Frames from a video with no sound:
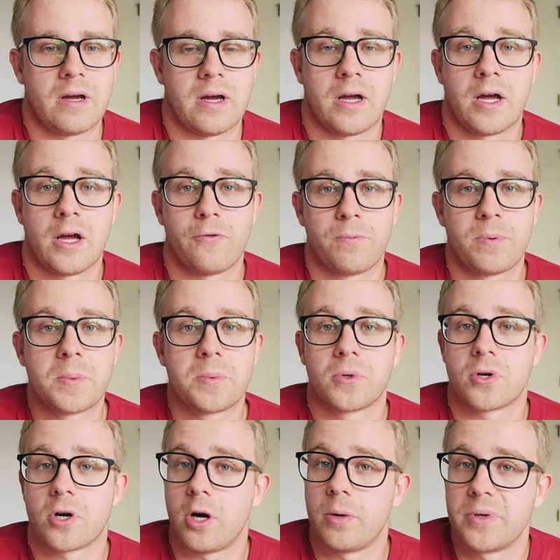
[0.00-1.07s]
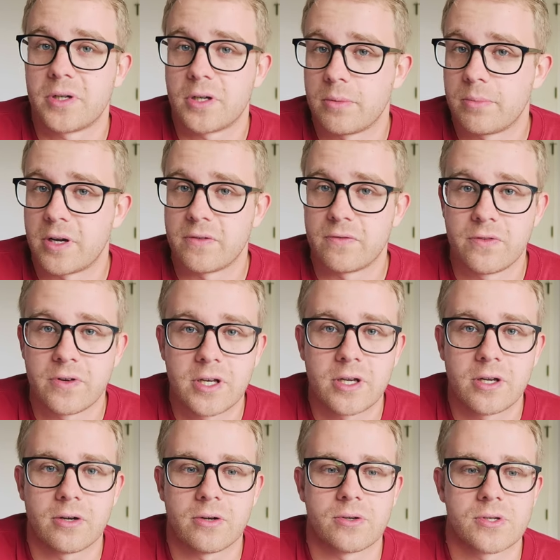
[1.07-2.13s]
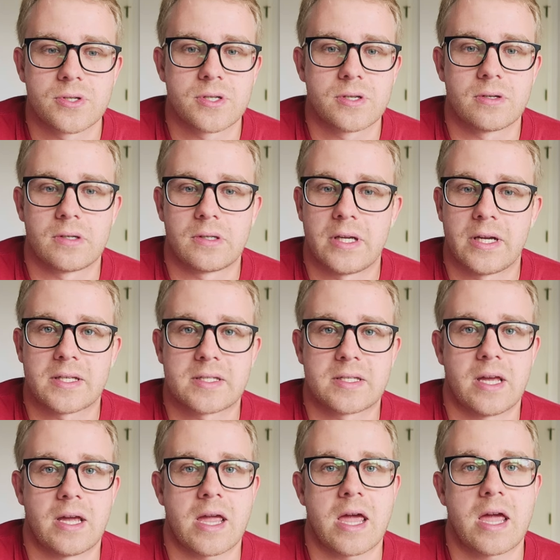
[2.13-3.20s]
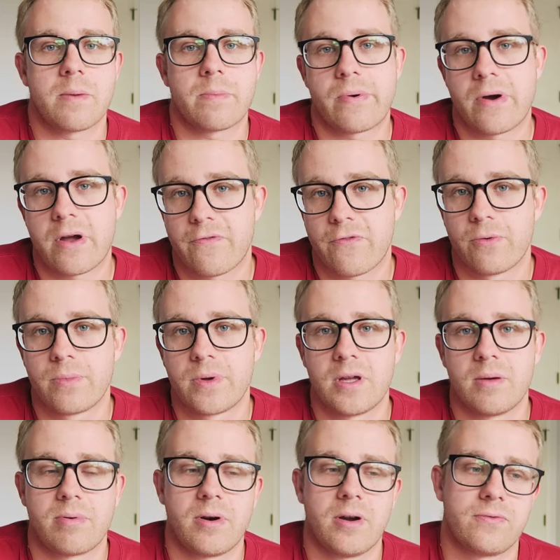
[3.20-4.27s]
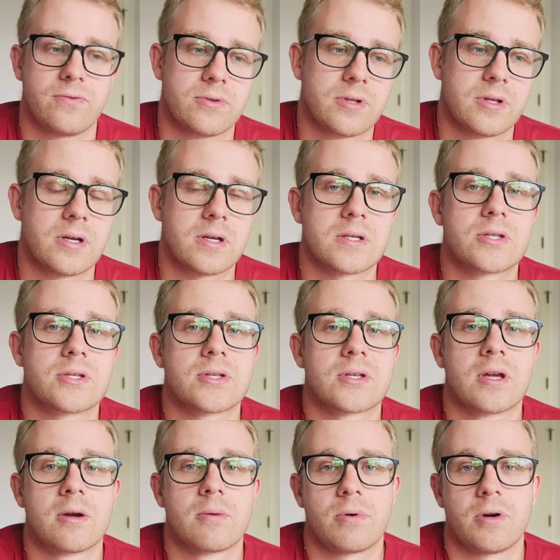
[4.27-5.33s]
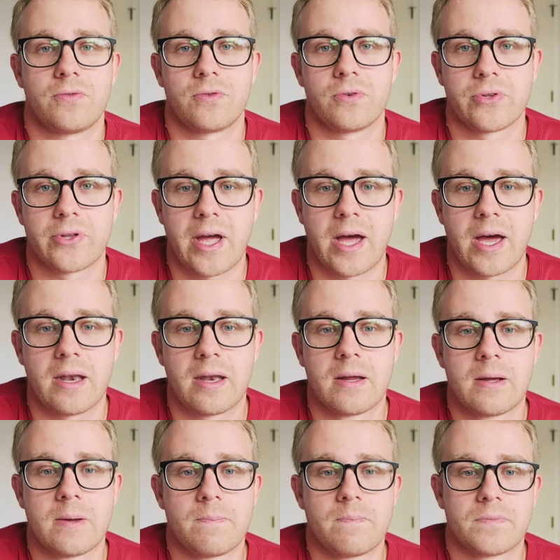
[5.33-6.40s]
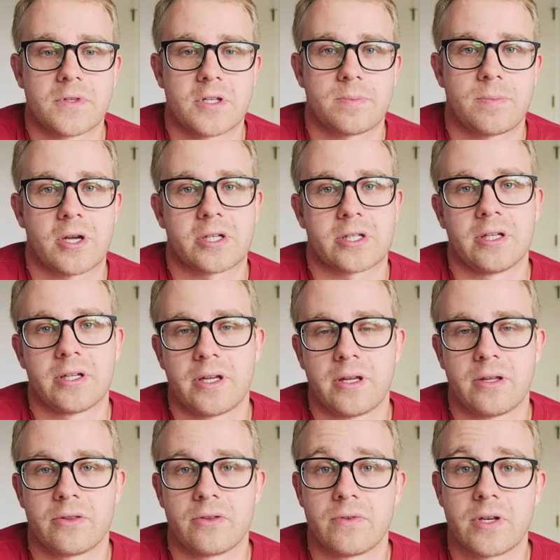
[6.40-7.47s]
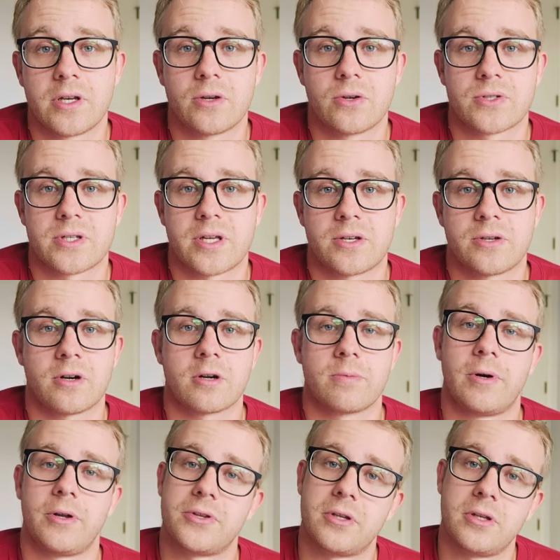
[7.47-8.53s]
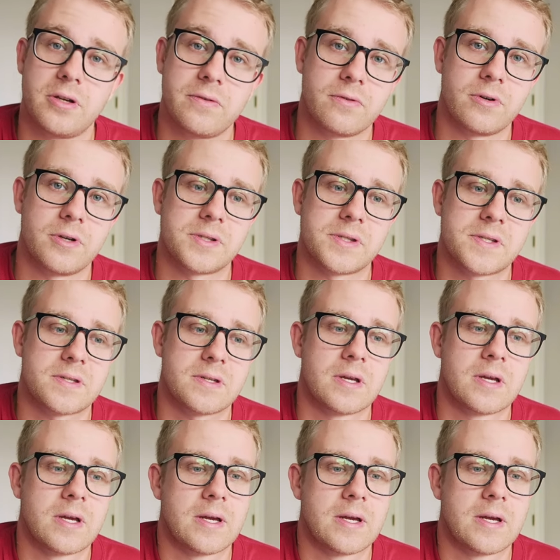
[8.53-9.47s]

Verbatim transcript: I have people comment on my videos, you know, like saying, hey, pray for me, pray for this, pray for that. Especially the videos that talk about deliverance.